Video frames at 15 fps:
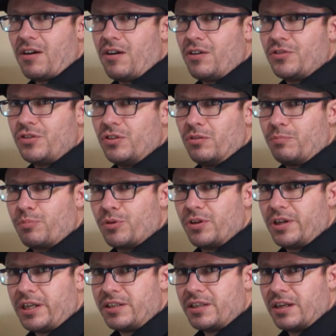also
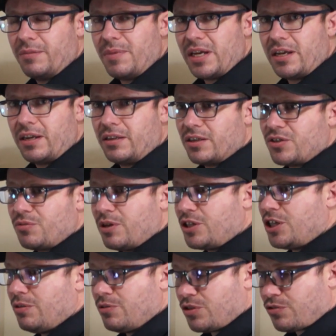brilliant, making the
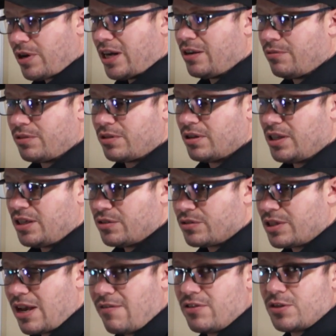switch. He was training with the Eagle
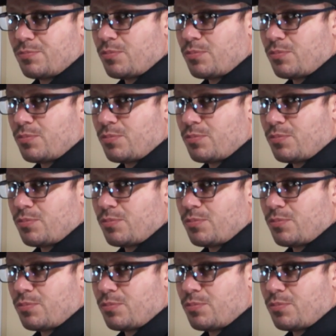Sevens